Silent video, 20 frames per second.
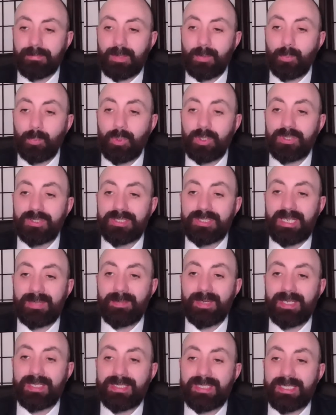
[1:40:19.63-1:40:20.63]
Once an
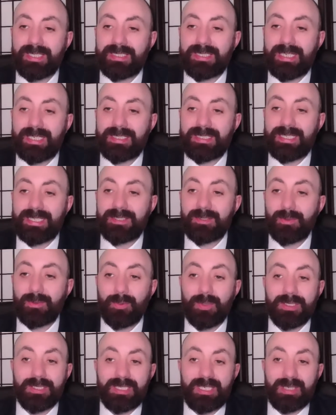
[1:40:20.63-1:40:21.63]
MI6 asset,
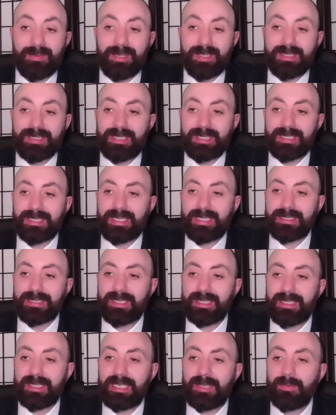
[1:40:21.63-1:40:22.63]
always an MI6 asset.
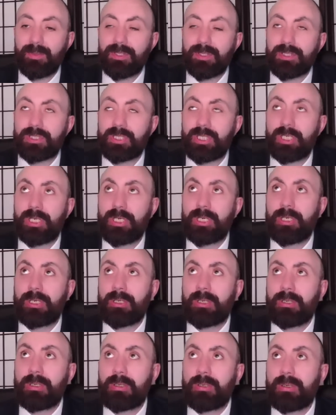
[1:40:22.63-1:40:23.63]
And he was
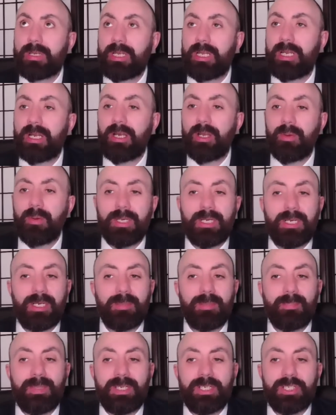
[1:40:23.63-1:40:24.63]
colonial
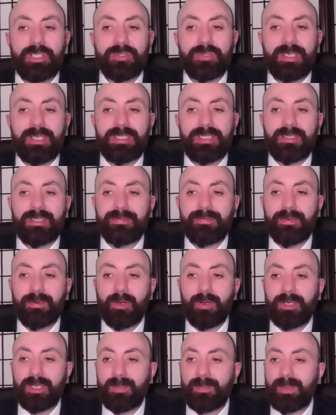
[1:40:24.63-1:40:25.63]
administrator for
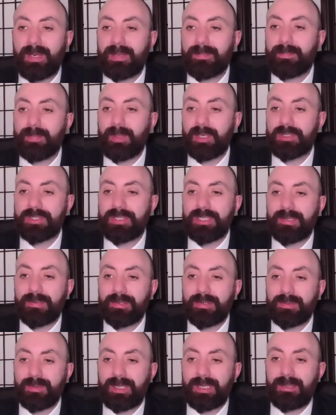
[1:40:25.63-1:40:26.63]
occupied Bosnia
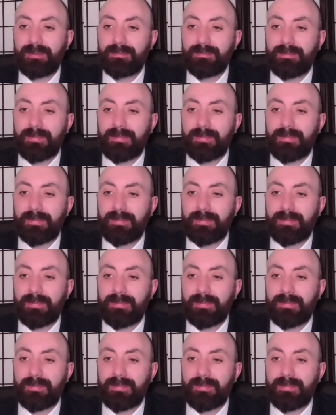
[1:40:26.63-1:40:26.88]
as well.